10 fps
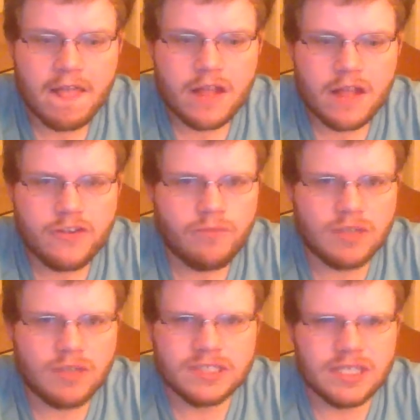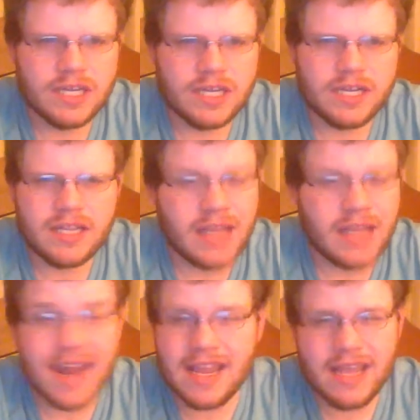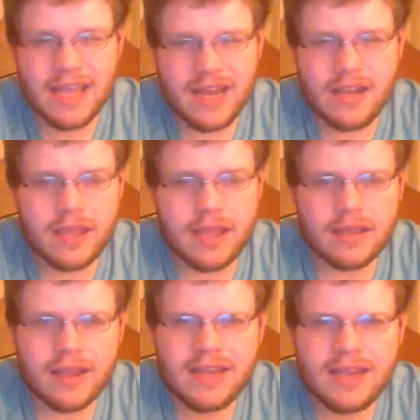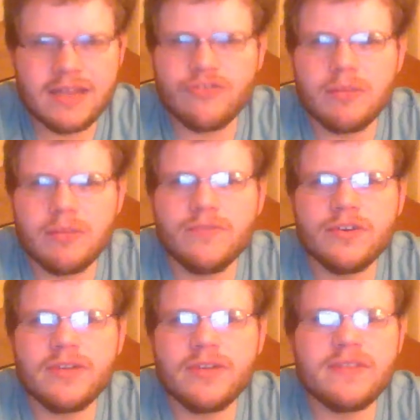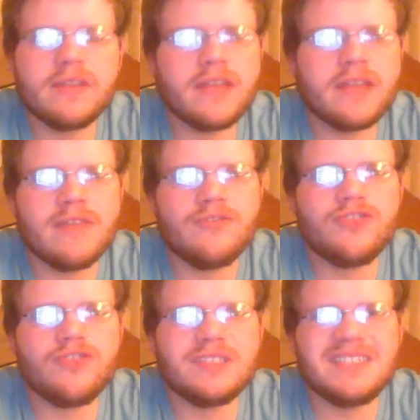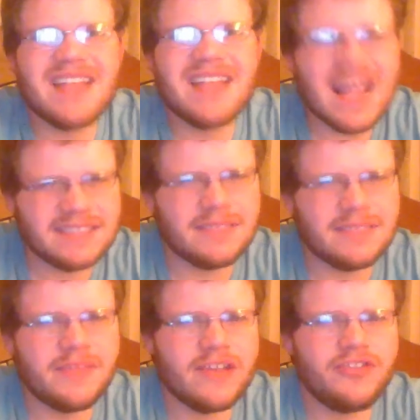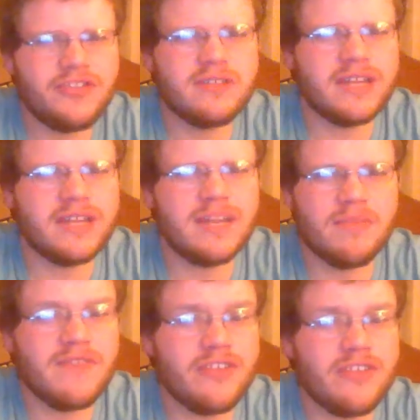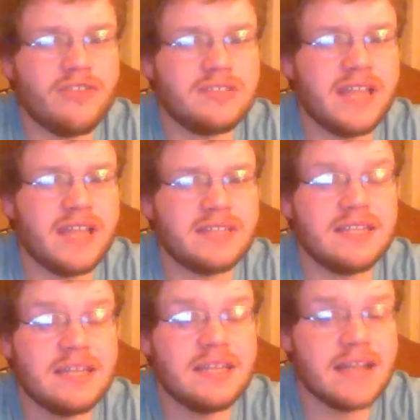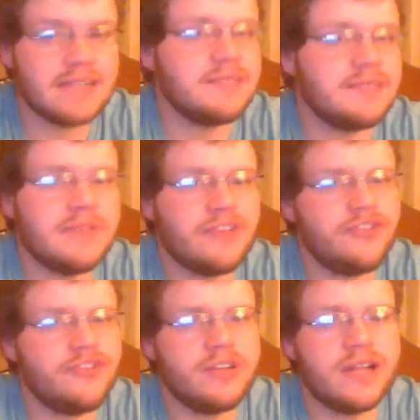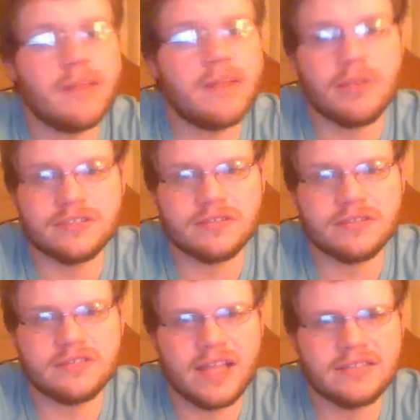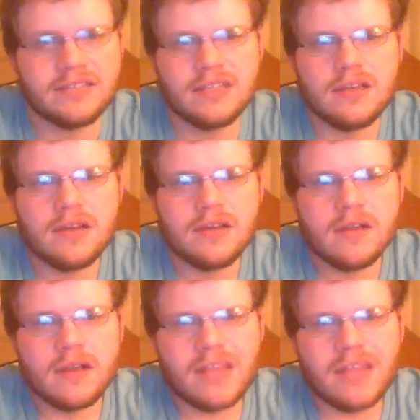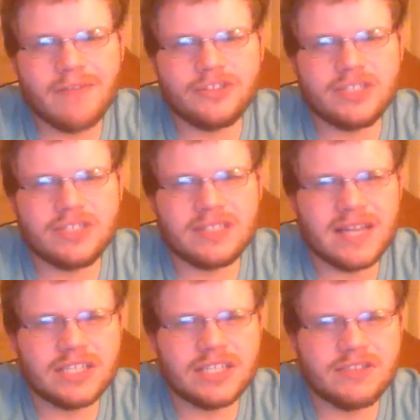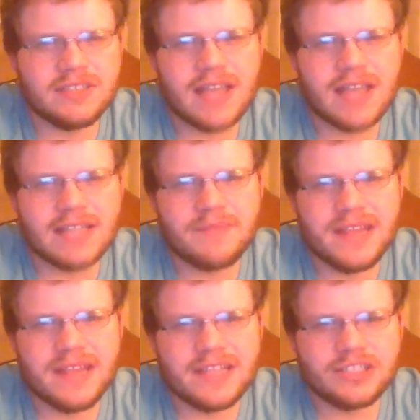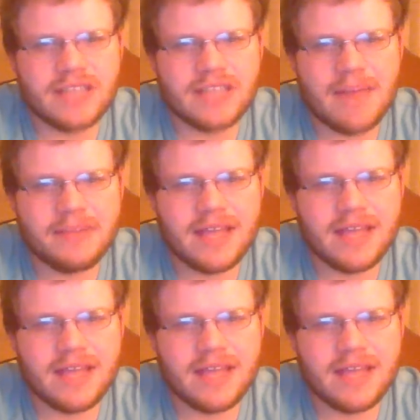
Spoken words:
just wasn't good. I didn't get in trouble for it or anything like that. It was just not something I should have done on a professional stance, and not something I should have done on a personal stance. That was just a lot of stress got to me, and it just happened